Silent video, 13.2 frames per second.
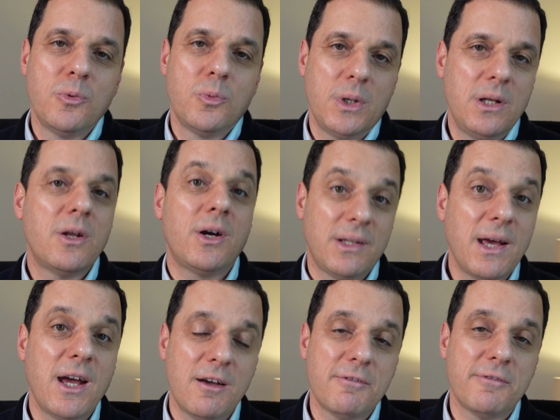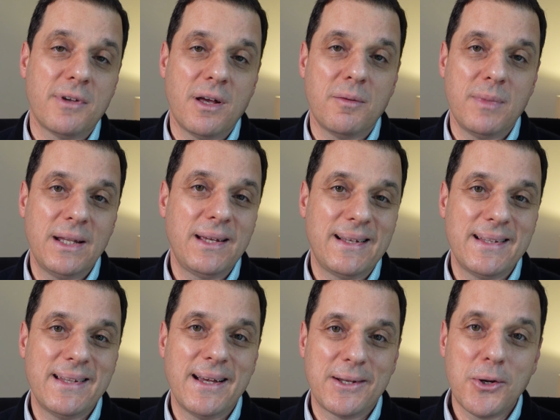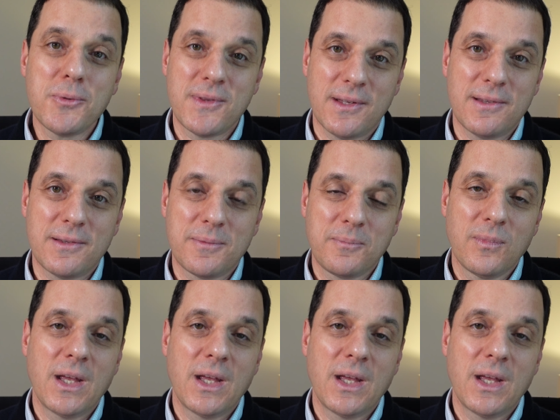will not have a medical diagnosis.